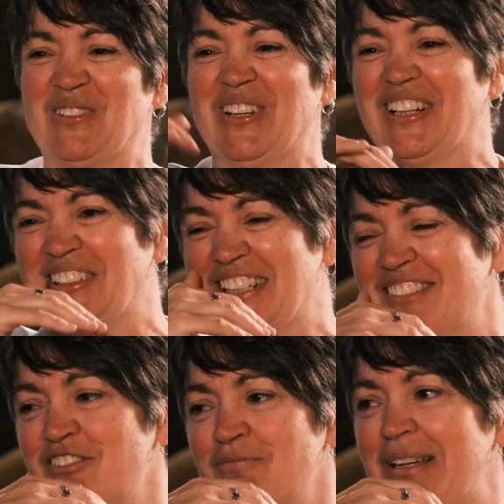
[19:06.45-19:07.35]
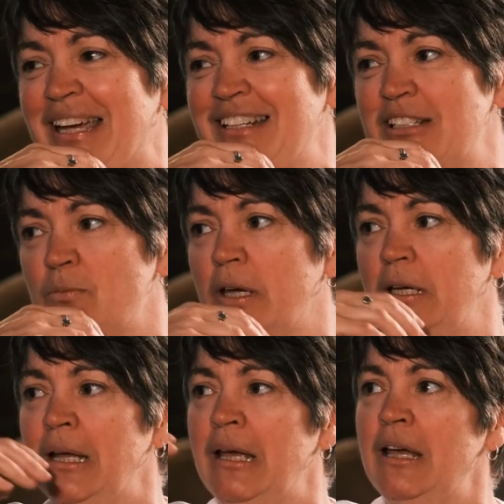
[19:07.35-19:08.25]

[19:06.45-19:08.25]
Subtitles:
to work on a different plane to mine.